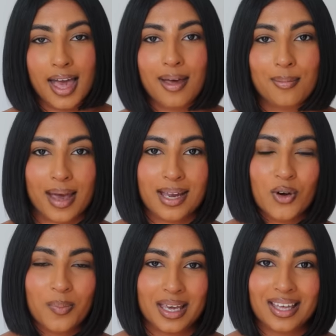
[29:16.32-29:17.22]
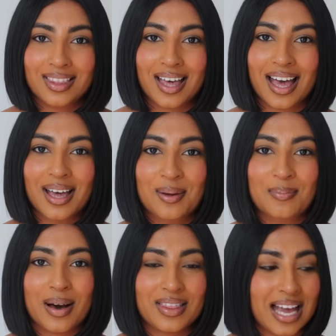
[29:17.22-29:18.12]
it may not be in there
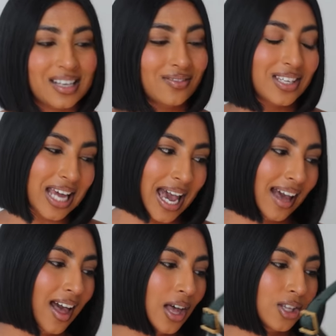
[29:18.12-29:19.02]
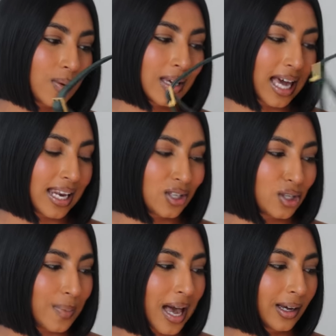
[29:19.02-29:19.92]
by the end of the day. So again, it's
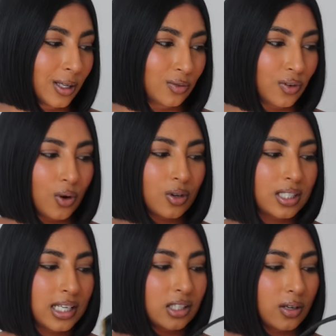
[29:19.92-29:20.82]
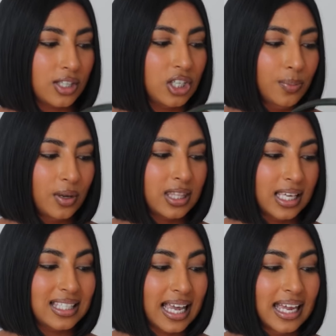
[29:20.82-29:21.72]
just a bag I use for content. I don't actually put
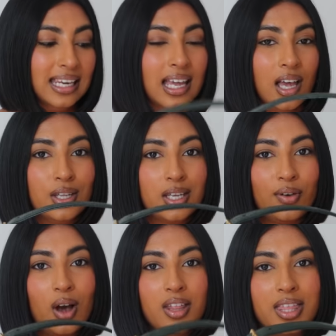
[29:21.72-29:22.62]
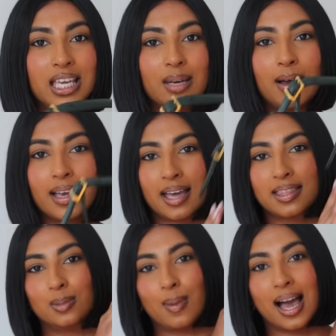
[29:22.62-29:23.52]
things in. So if you are thinking about
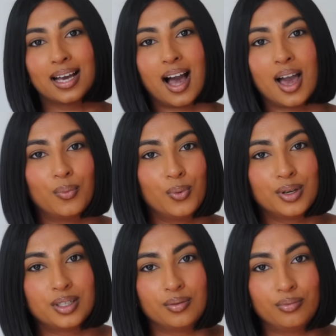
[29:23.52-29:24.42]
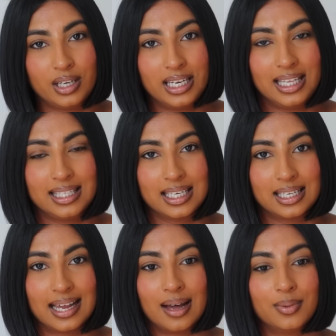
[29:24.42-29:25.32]
getting this bag, I would really consider
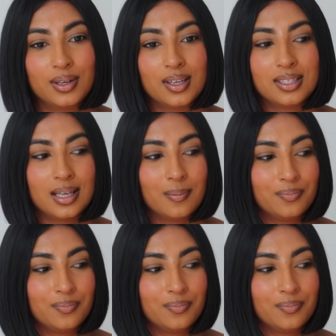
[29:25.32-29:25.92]
that because